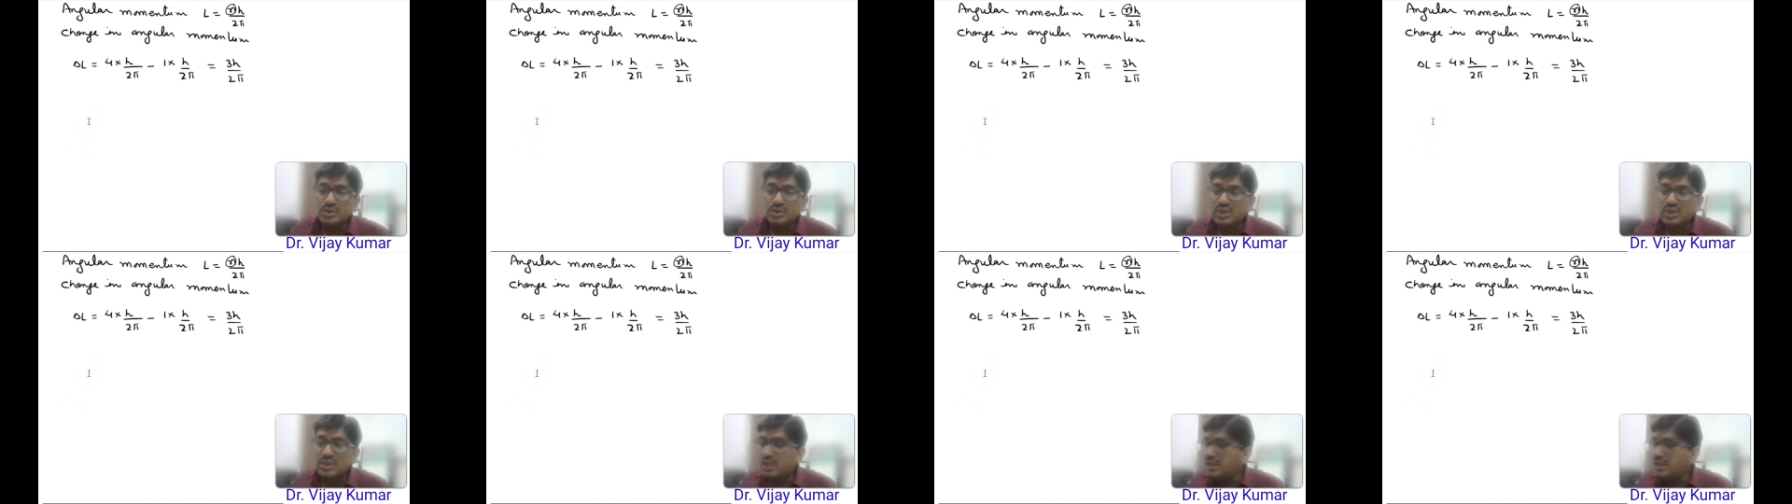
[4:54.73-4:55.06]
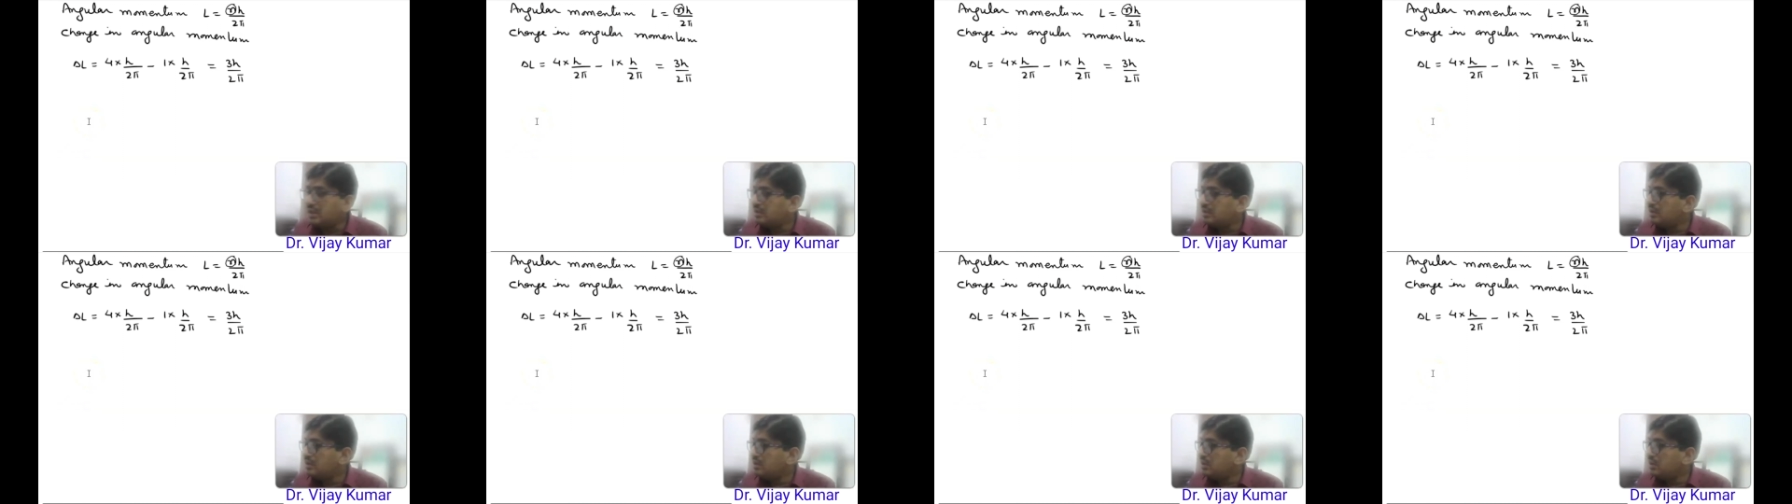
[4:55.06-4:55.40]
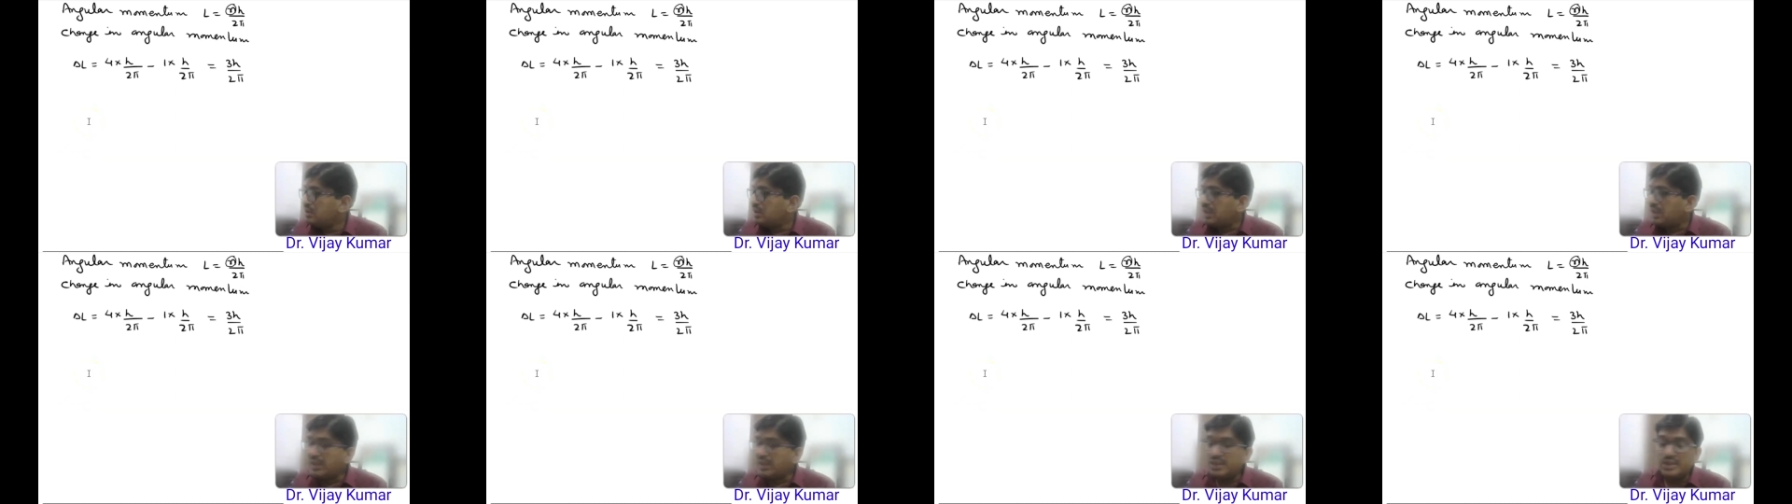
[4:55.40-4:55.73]
the
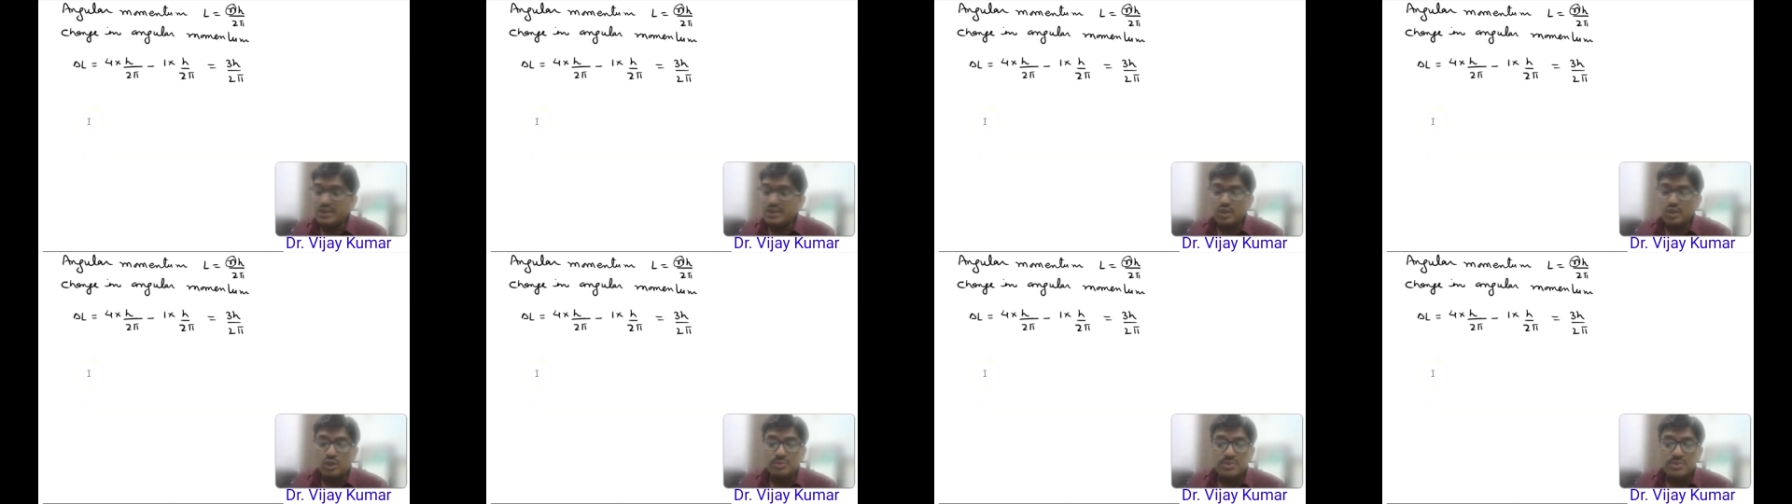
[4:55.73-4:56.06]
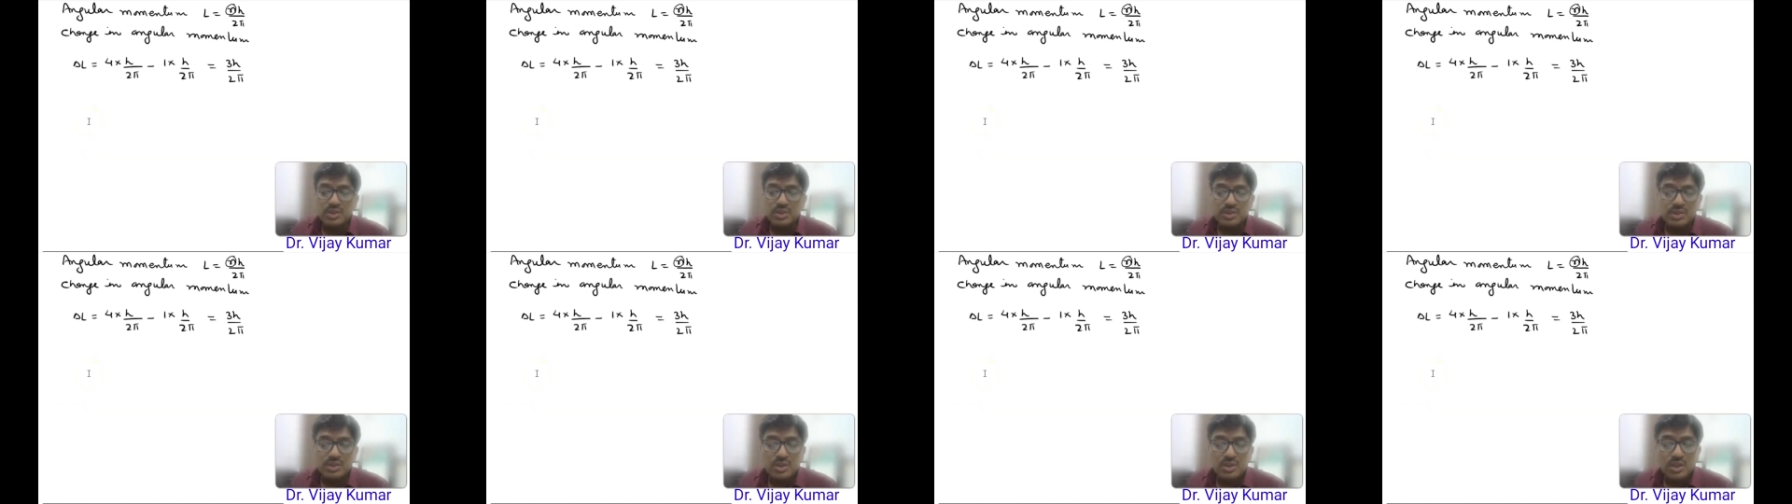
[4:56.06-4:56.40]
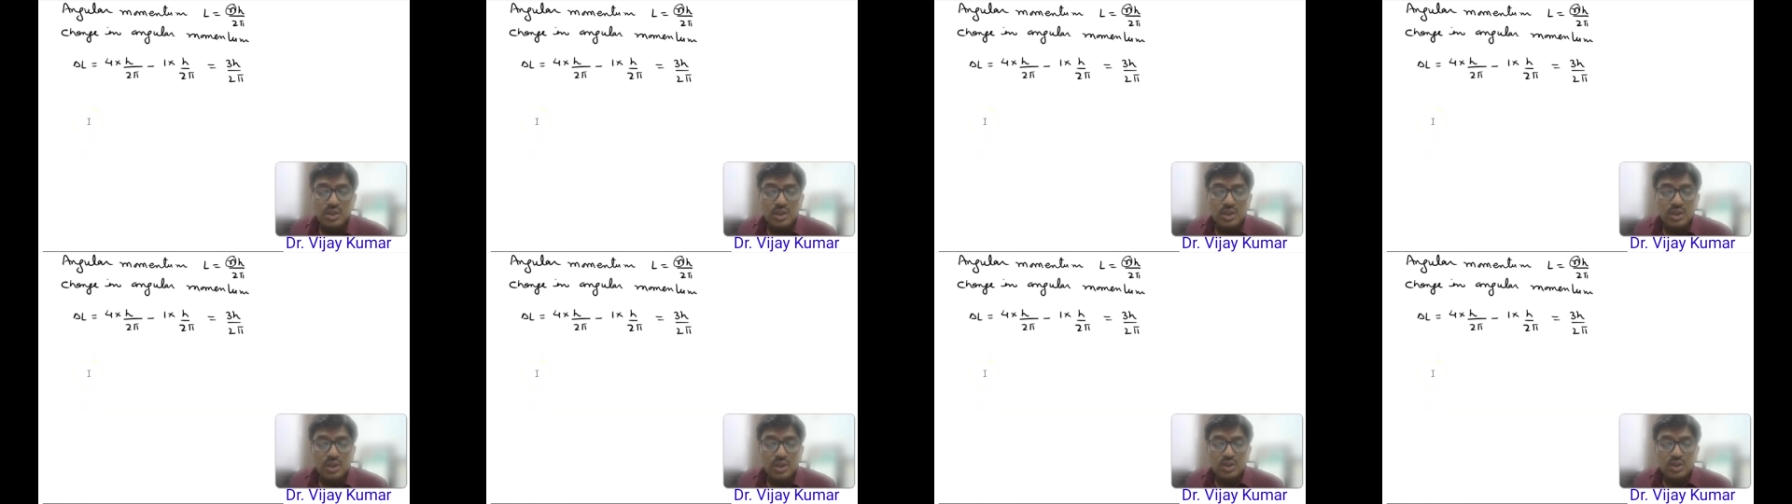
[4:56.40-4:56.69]
another options.